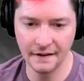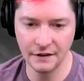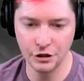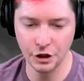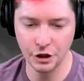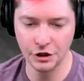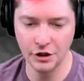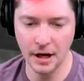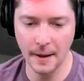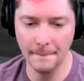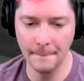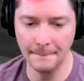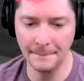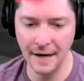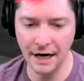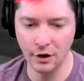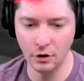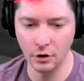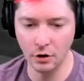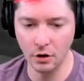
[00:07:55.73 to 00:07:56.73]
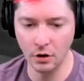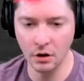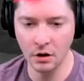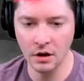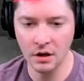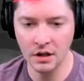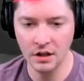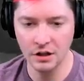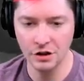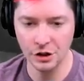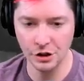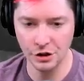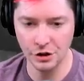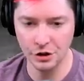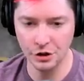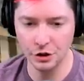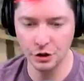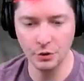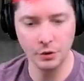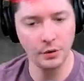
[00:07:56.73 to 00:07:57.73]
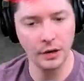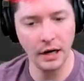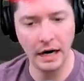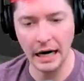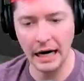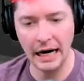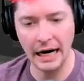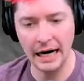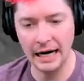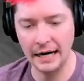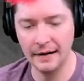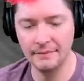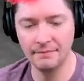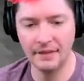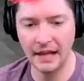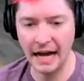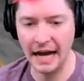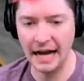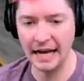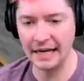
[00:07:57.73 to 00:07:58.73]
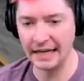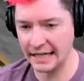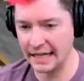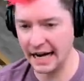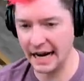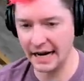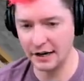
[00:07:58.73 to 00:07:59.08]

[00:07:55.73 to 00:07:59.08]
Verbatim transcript: just a barrel just to uh, add an